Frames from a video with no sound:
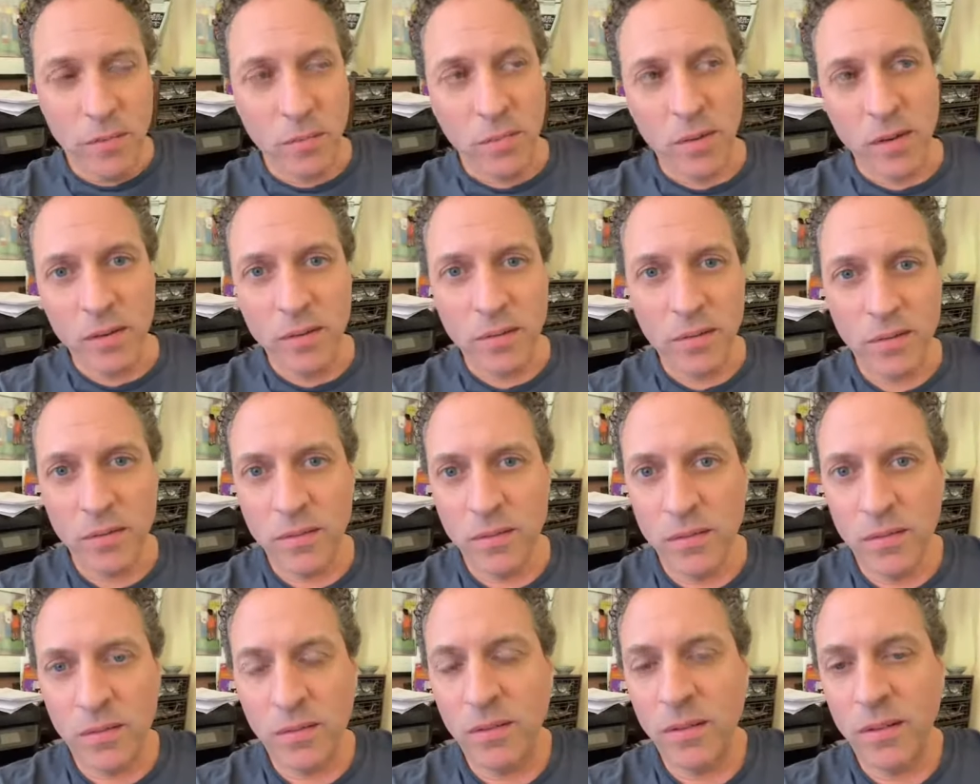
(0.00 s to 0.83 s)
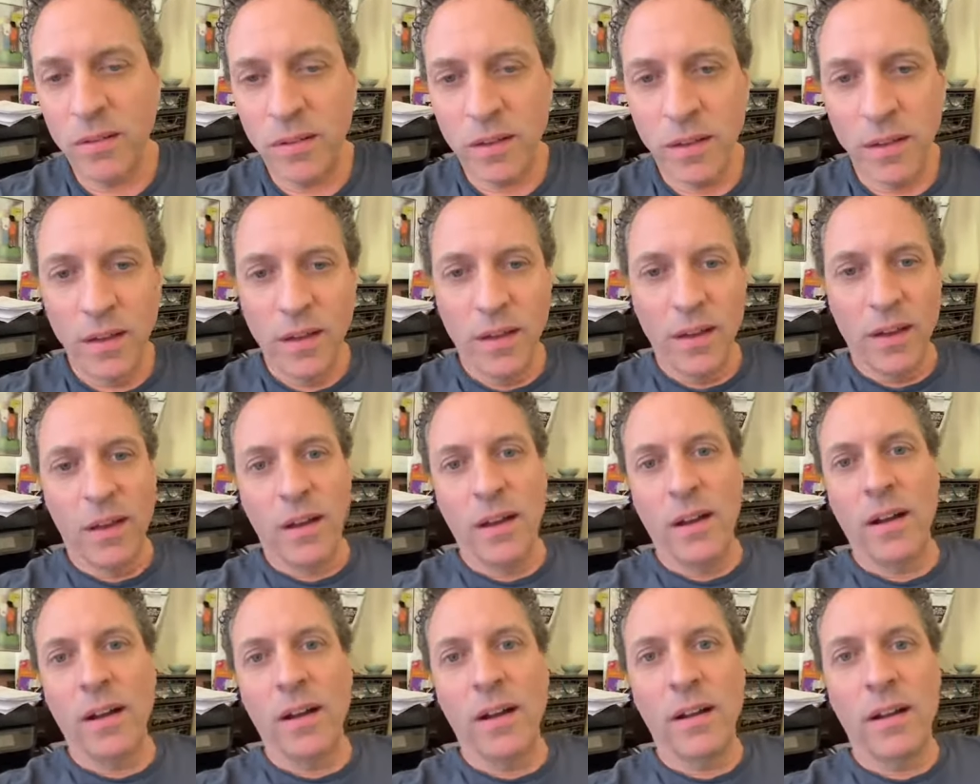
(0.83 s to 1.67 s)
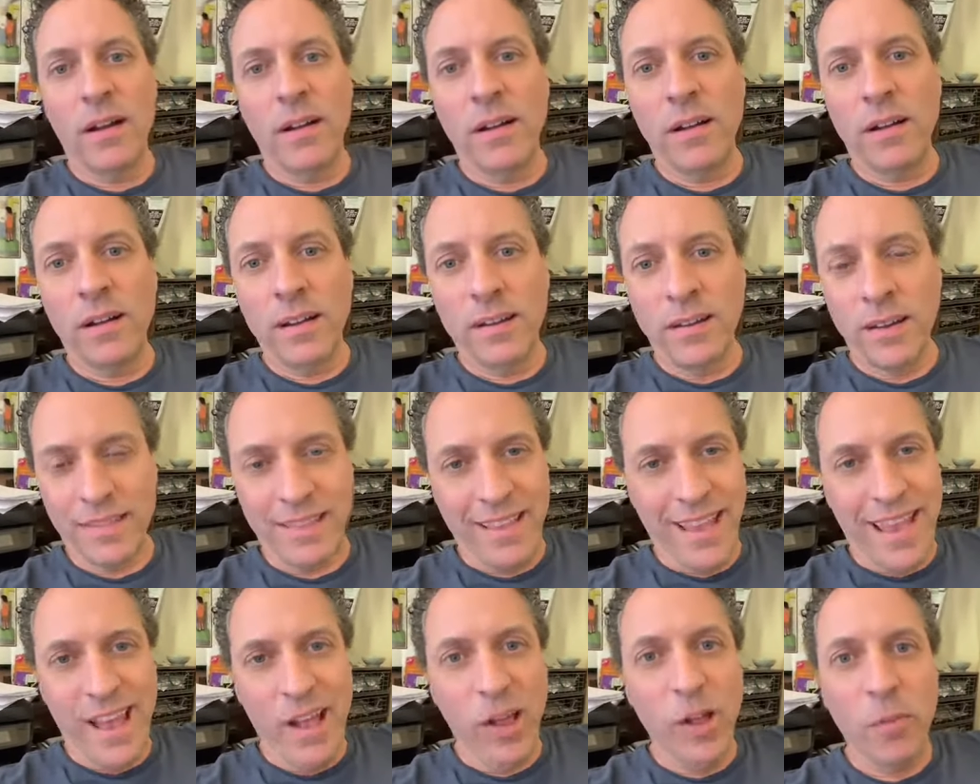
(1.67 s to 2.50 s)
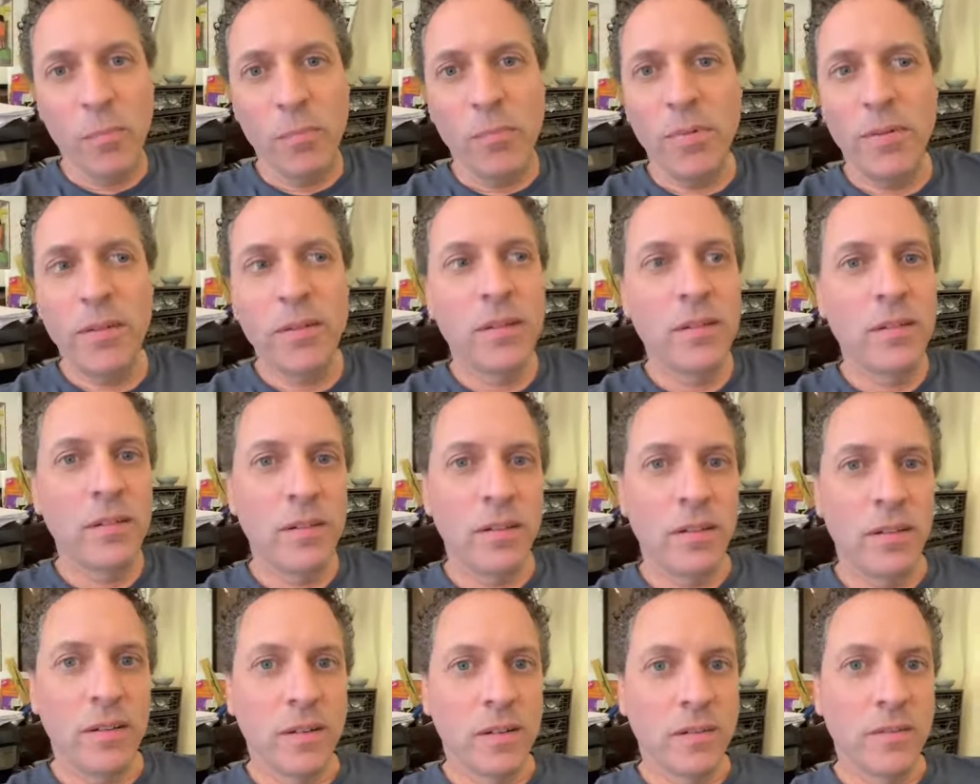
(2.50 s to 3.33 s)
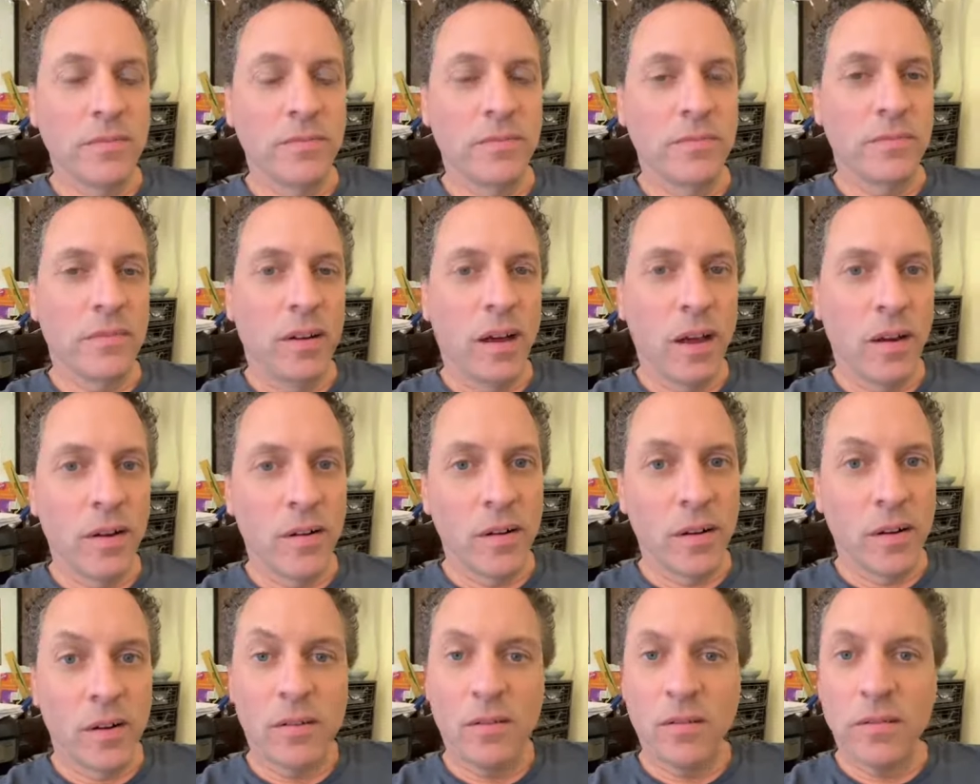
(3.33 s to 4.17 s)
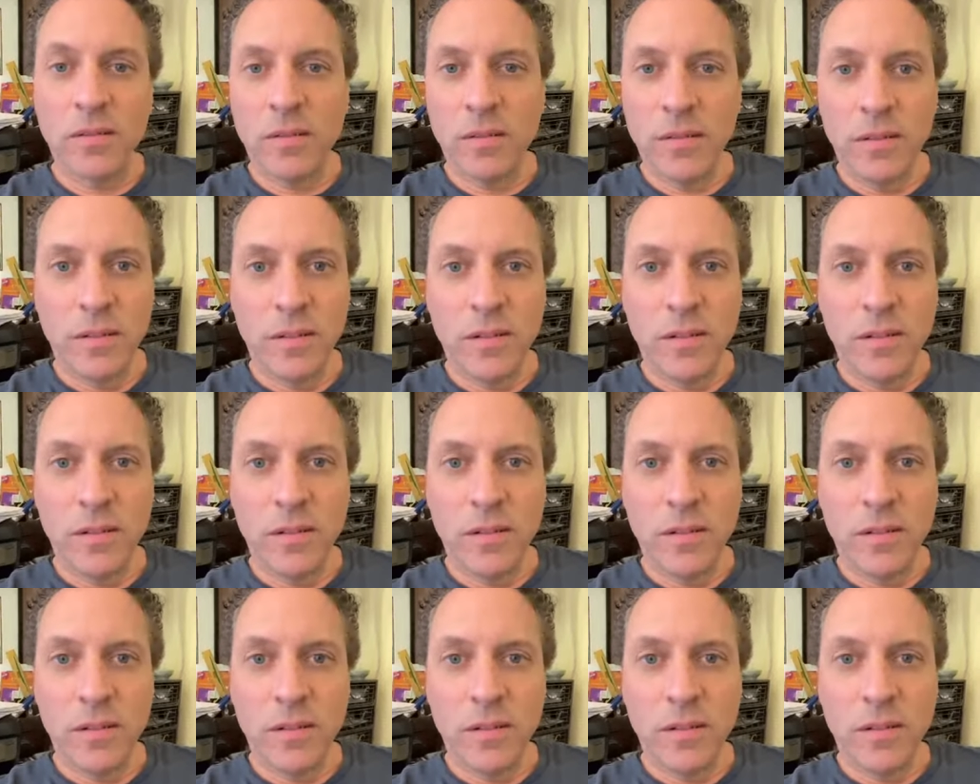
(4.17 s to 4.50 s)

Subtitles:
I mean, it doesn't help. You know, I don't know.